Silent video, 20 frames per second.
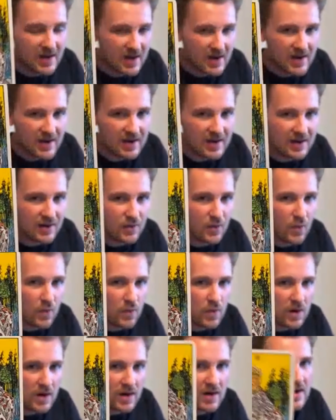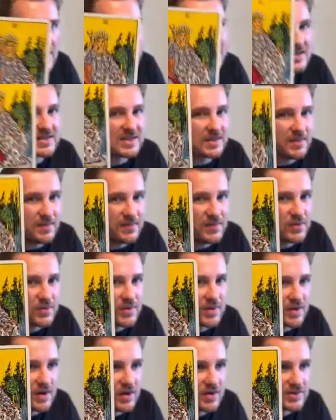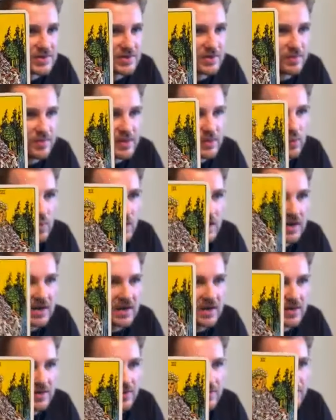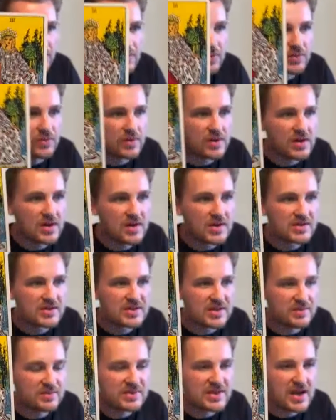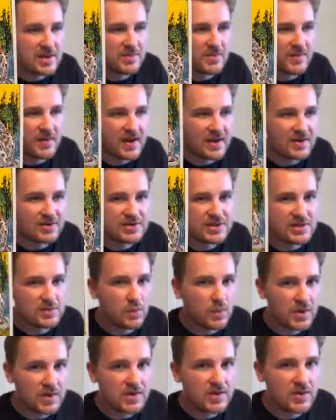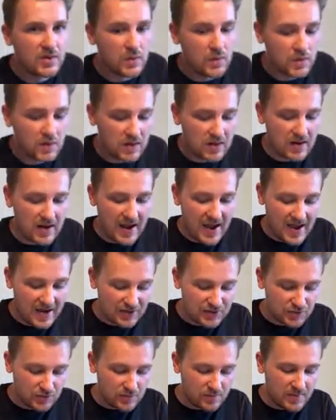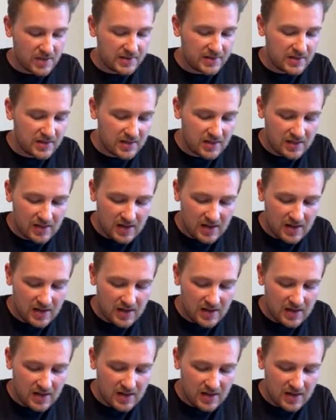or some of you could also be working through some type of energy with your actual mother.